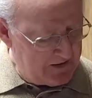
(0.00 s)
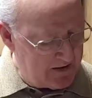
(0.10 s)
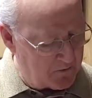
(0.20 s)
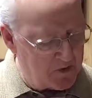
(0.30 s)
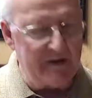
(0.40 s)

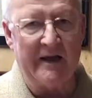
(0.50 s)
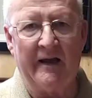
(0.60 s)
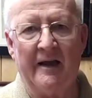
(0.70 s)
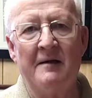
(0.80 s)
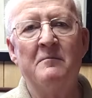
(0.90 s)
And one
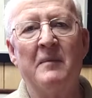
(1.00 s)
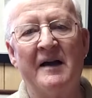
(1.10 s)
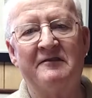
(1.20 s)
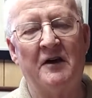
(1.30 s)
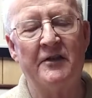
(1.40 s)
day,
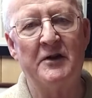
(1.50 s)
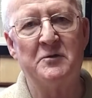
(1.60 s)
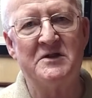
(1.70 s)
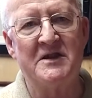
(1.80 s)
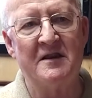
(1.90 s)
my father
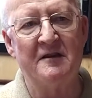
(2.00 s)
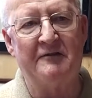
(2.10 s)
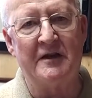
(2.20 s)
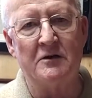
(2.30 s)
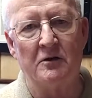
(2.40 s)
was in the
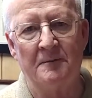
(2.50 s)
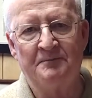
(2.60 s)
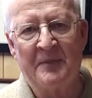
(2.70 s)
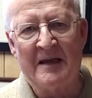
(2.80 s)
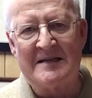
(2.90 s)
field
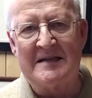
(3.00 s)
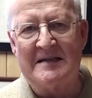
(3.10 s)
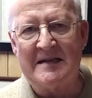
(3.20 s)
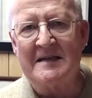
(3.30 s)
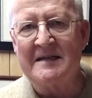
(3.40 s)

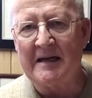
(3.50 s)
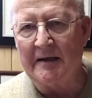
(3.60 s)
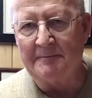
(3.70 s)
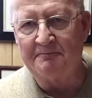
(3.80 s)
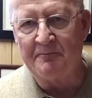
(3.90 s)

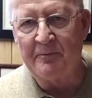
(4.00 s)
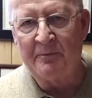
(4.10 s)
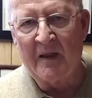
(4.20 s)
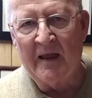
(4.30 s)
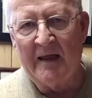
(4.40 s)
disking,
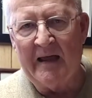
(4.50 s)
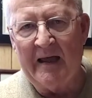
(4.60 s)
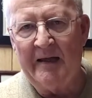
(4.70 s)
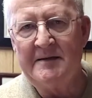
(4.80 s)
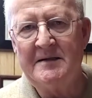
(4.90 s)

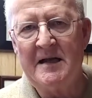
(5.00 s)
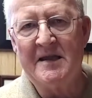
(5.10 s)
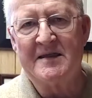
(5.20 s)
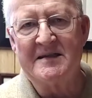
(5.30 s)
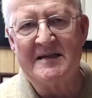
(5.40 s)

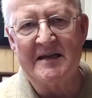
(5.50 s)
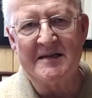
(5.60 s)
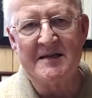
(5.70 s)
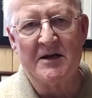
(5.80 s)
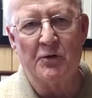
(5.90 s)
and the disc